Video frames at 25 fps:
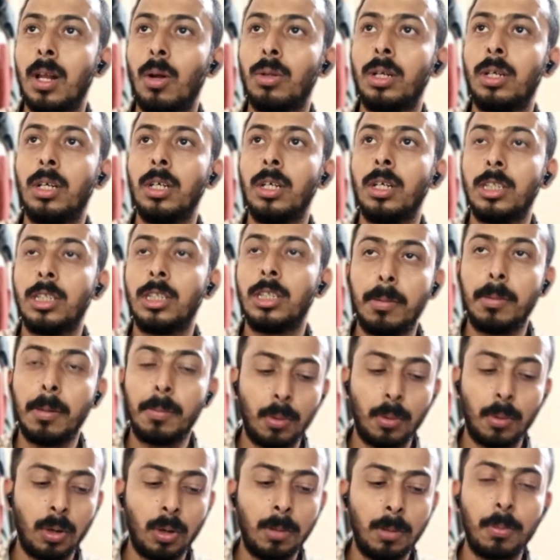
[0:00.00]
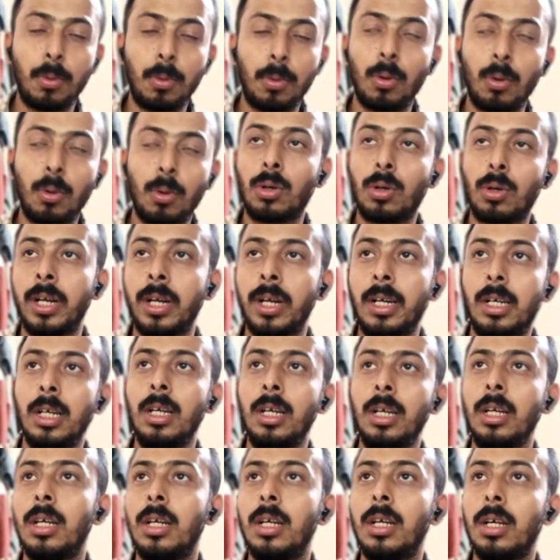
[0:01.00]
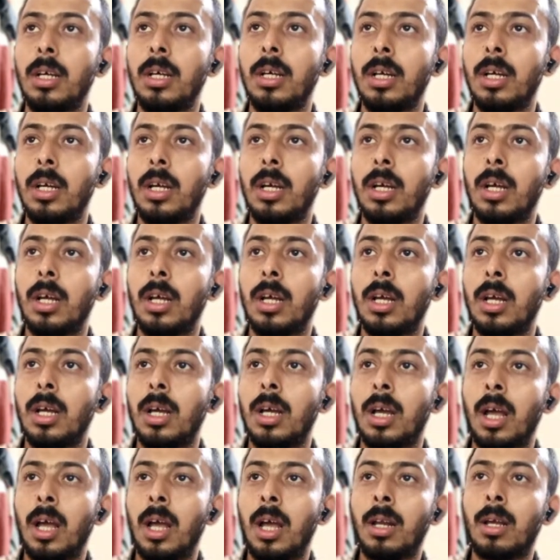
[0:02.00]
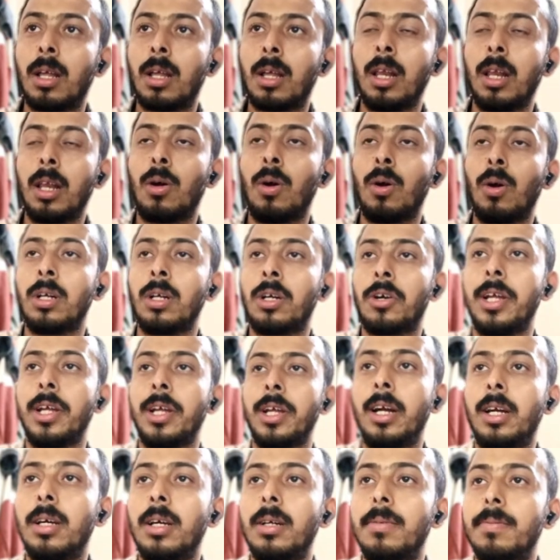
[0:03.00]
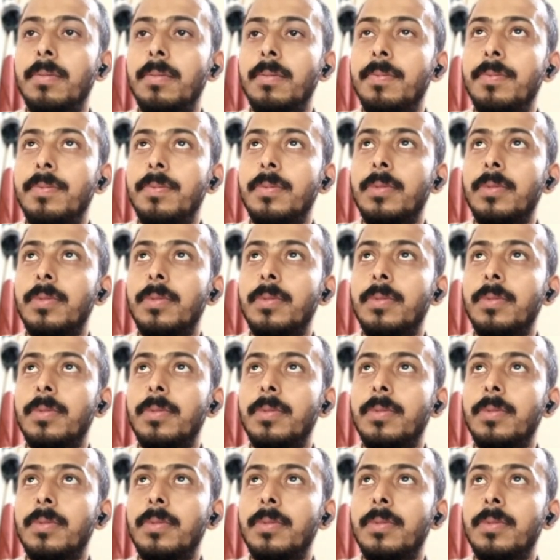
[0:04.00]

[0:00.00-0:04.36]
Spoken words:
Now the TCP port 180 and click on create.